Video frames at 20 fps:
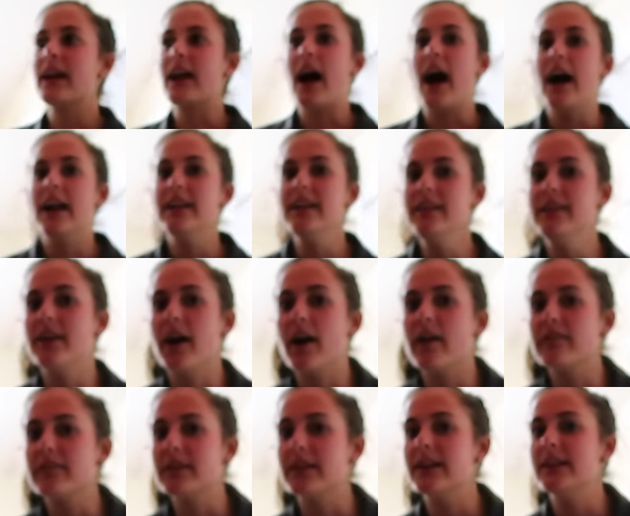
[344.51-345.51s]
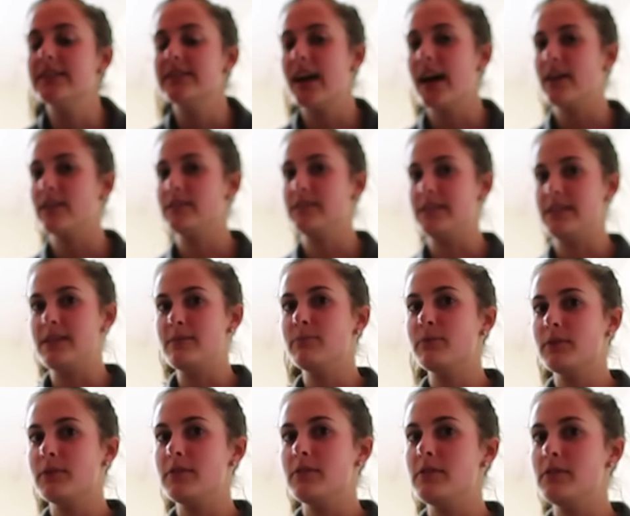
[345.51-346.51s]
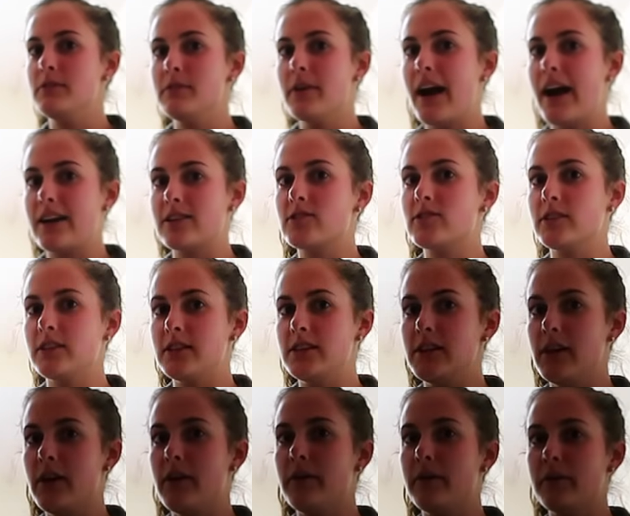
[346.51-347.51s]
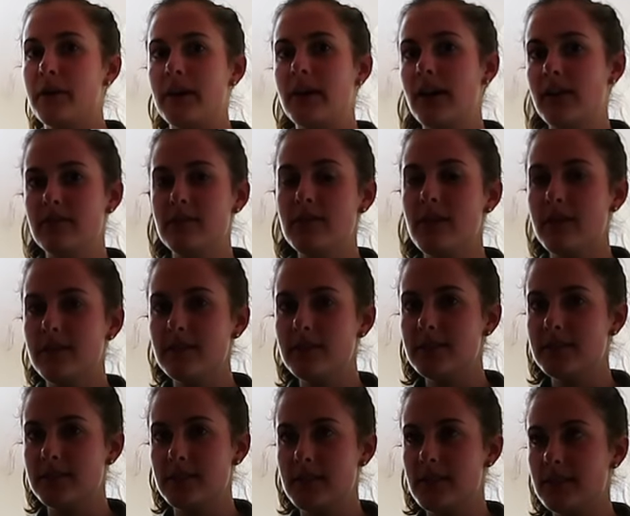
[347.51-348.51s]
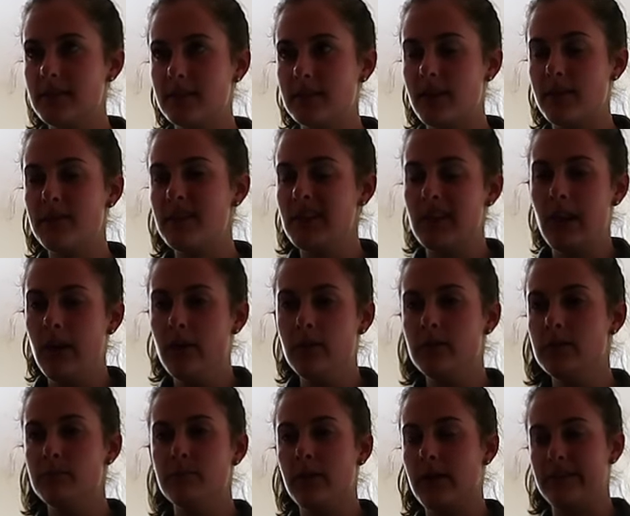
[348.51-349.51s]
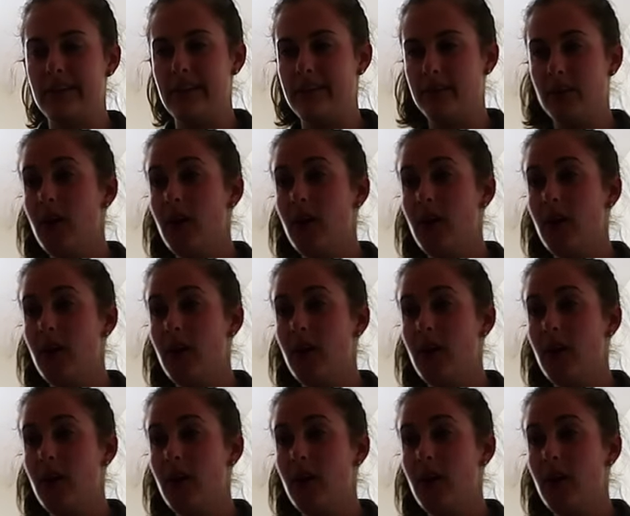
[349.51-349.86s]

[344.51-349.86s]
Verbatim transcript: like I did not realize how deep you actually go. Like, have you ever seen? I mean, no, you probably.